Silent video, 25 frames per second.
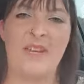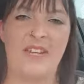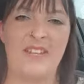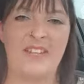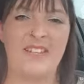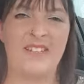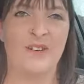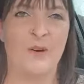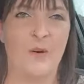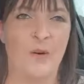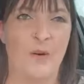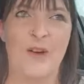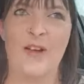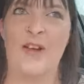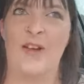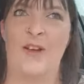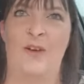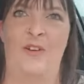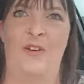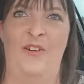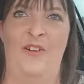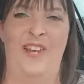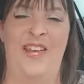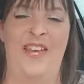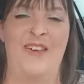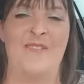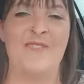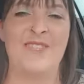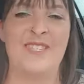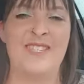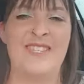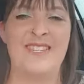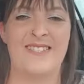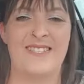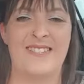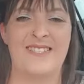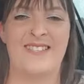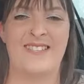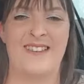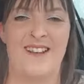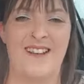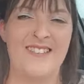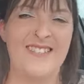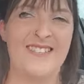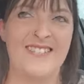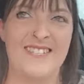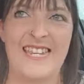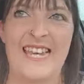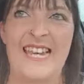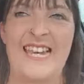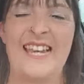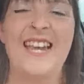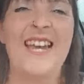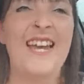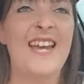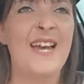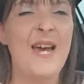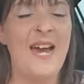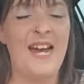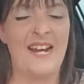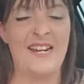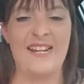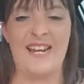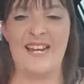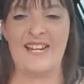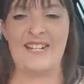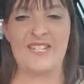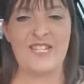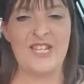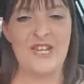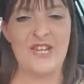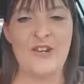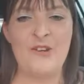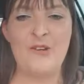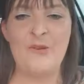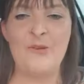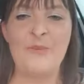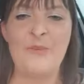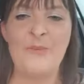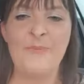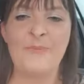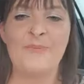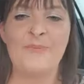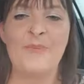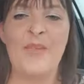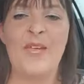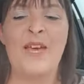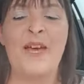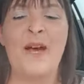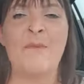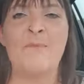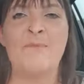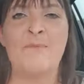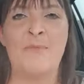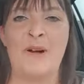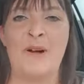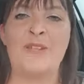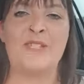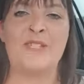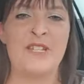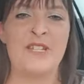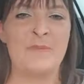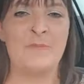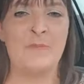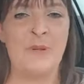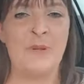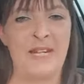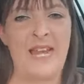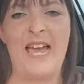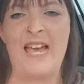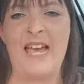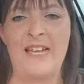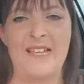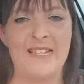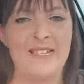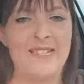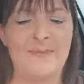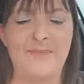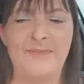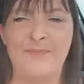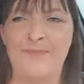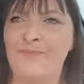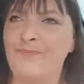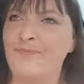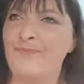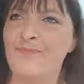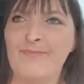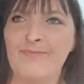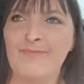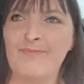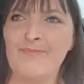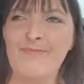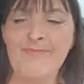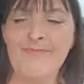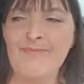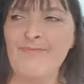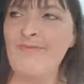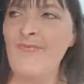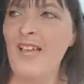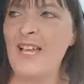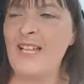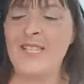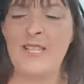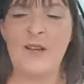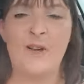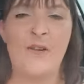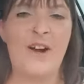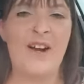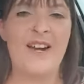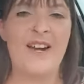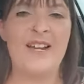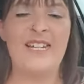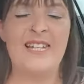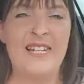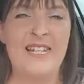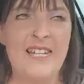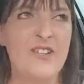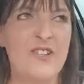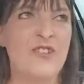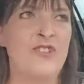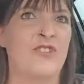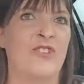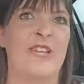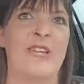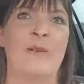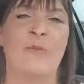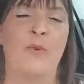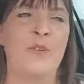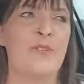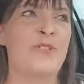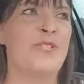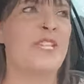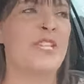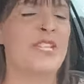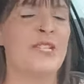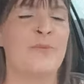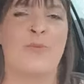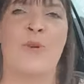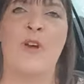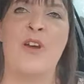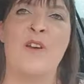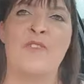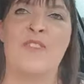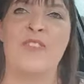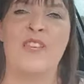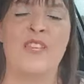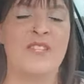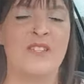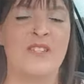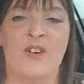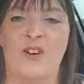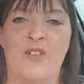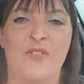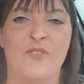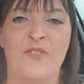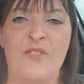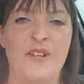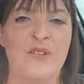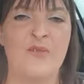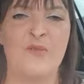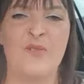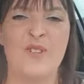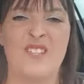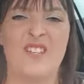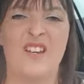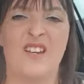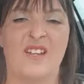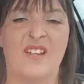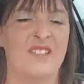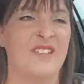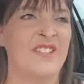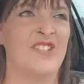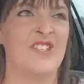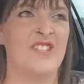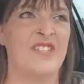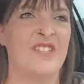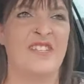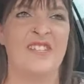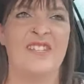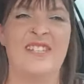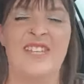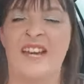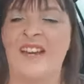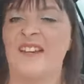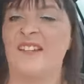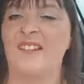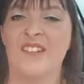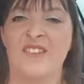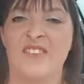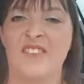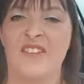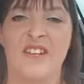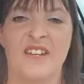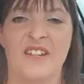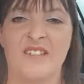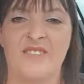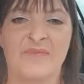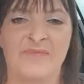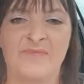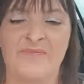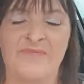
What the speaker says: in oil. It was disgusting, and it had 2 buttered baguettes. So I literally wanted to prove this coffee was just yet another,